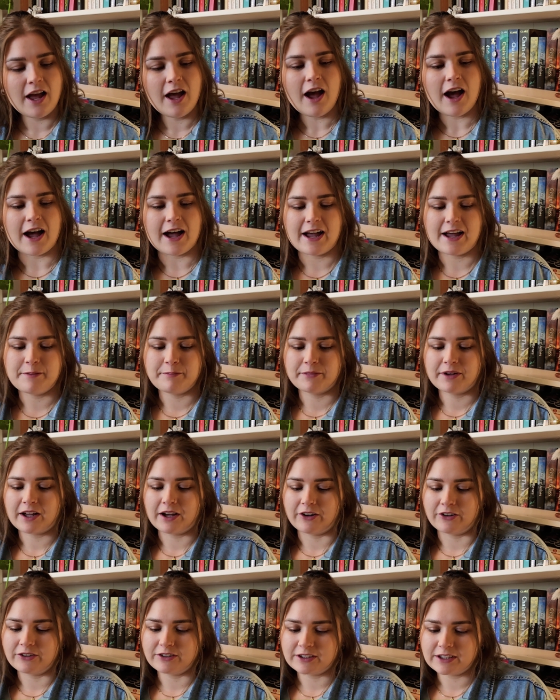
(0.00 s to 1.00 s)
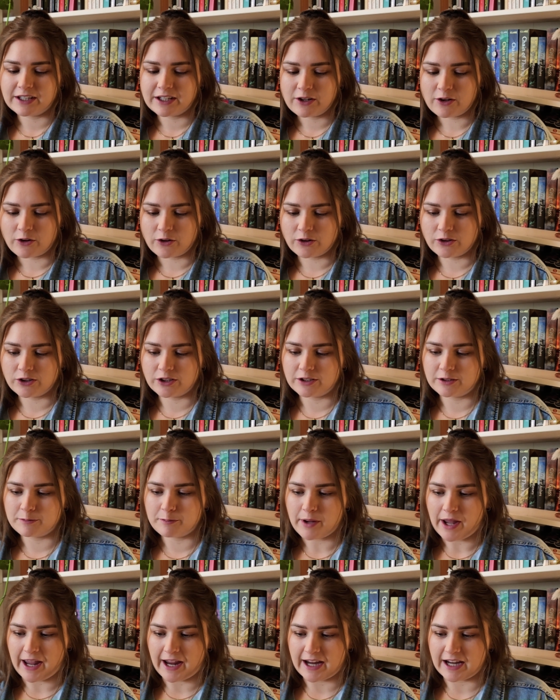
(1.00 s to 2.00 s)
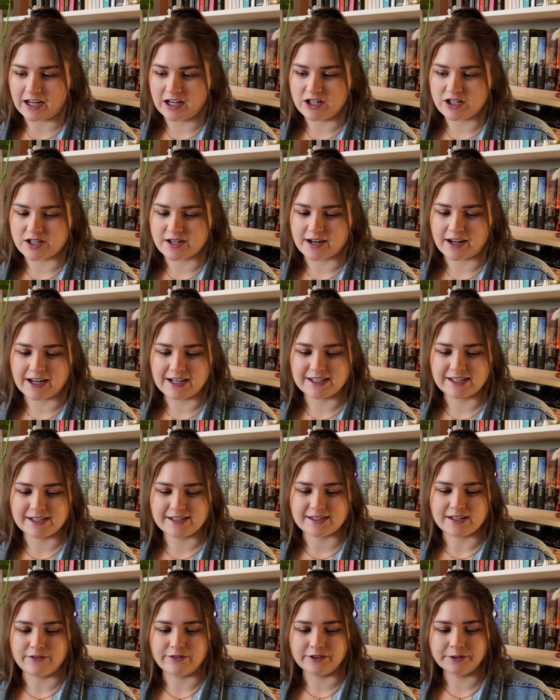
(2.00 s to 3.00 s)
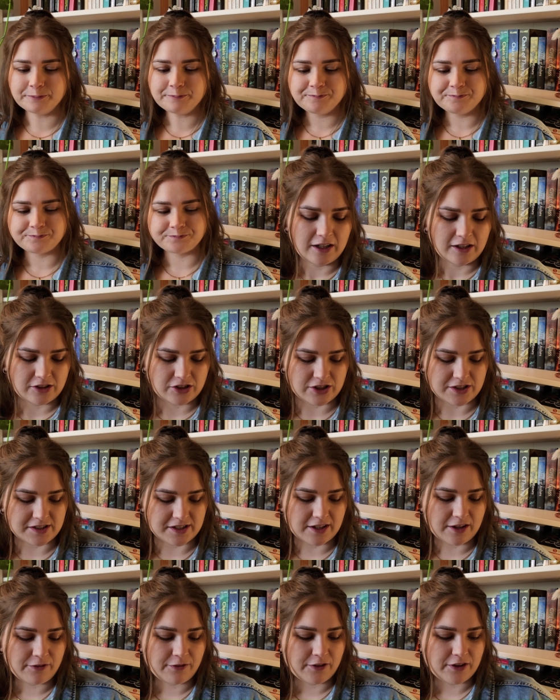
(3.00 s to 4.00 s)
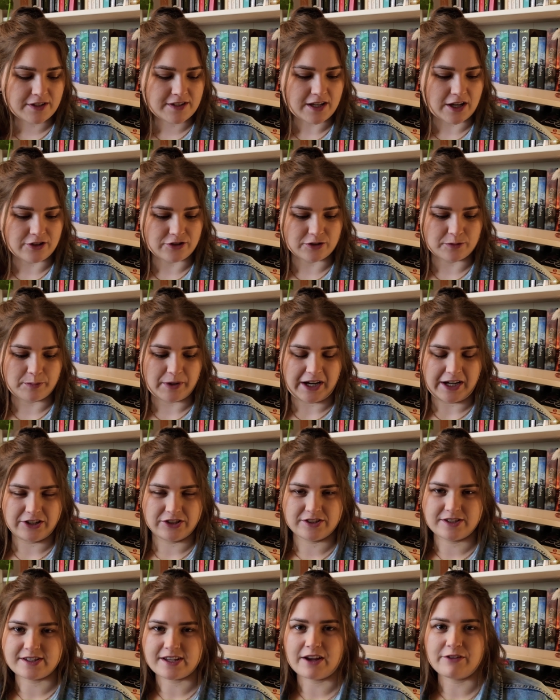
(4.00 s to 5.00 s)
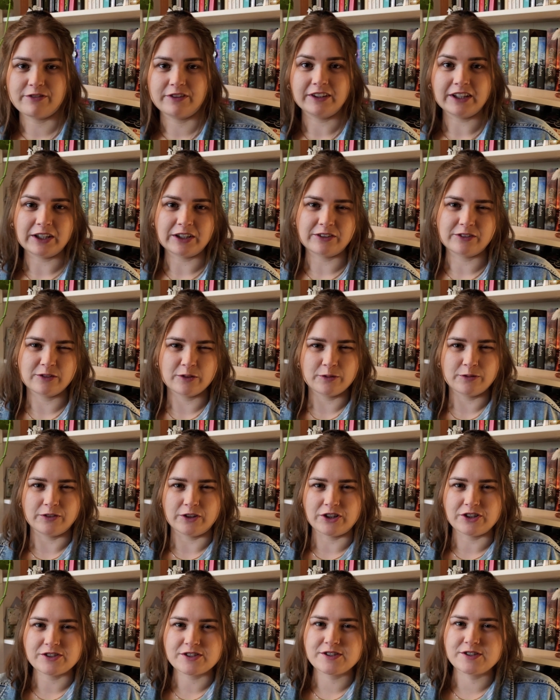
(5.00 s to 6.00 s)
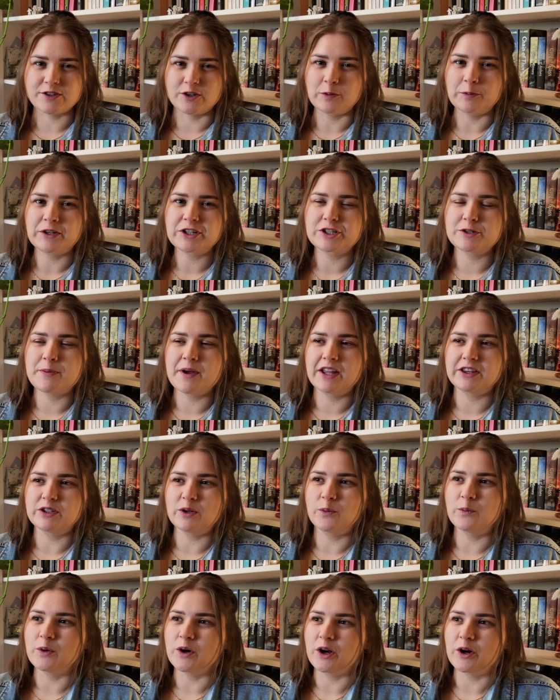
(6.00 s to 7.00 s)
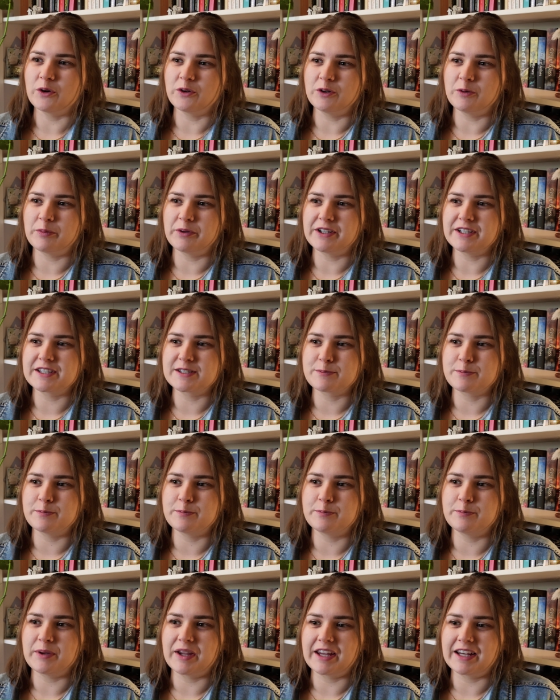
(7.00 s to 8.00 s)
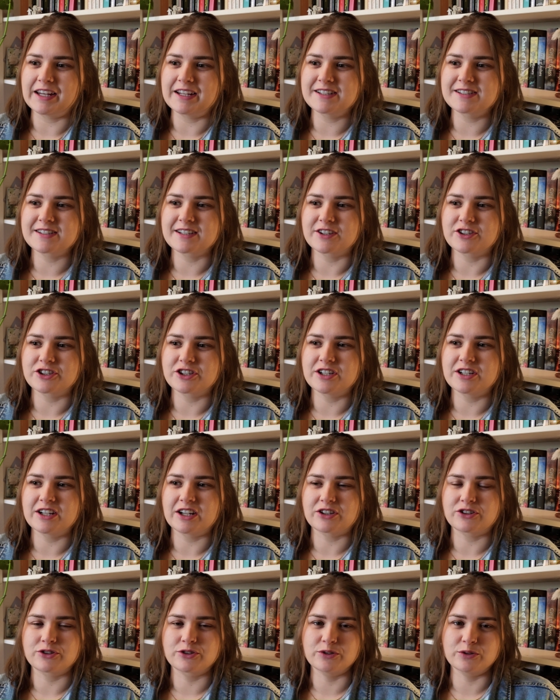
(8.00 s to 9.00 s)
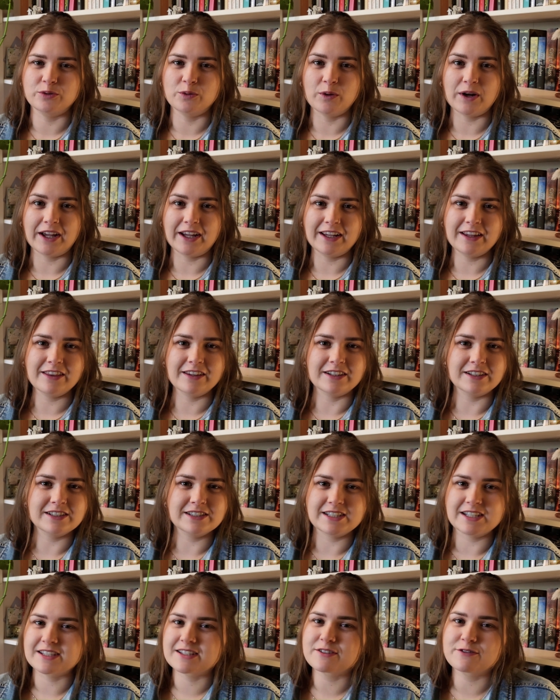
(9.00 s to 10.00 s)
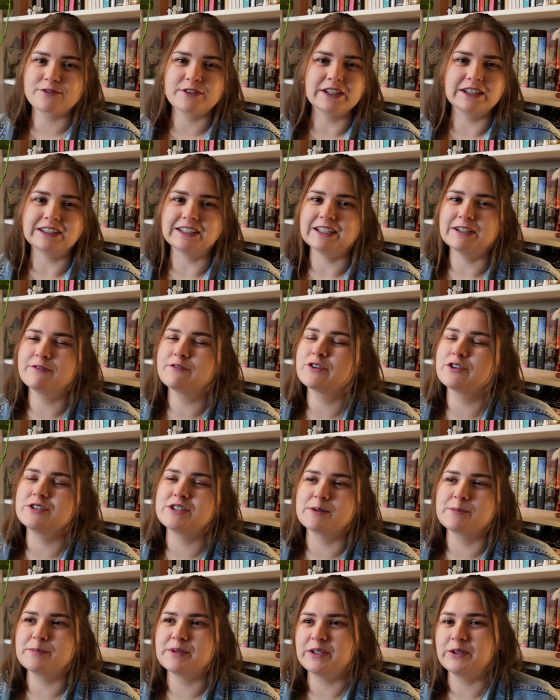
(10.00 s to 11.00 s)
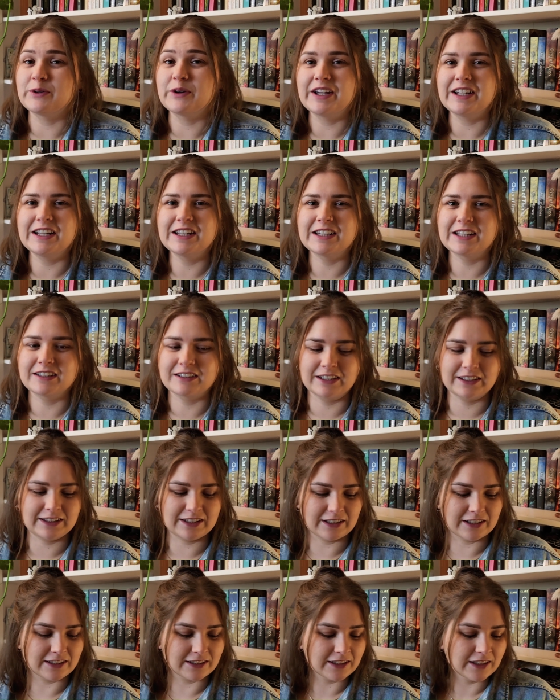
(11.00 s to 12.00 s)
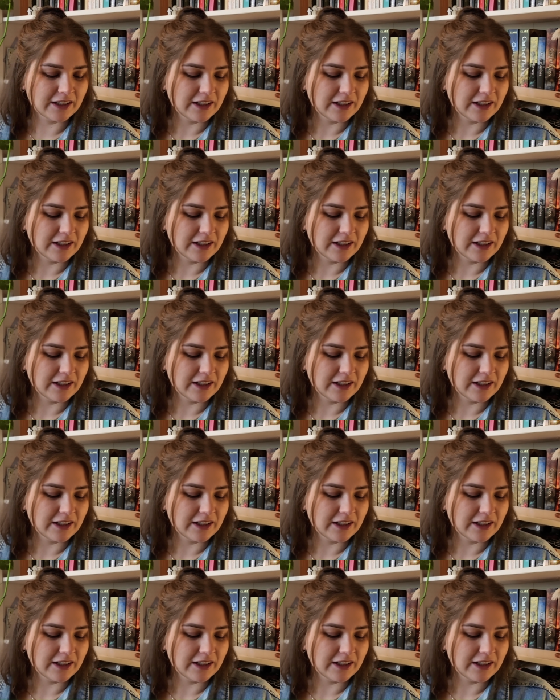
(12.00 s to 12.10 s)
I am currently on page 97 just in the first hundred pages, I feel like we've learnt so much about the world, but it's been in such a natural way that it doesn't feel info dumpy or anything like that.